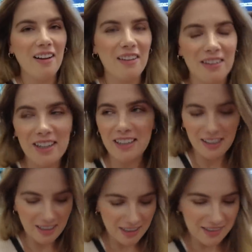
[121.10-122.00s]
All right
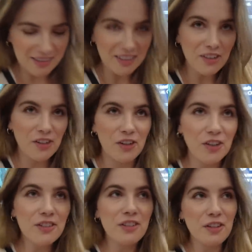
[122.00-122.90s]
guys,
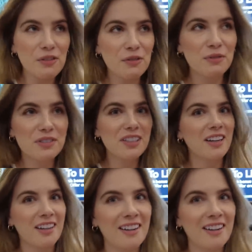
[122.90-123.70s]
good news.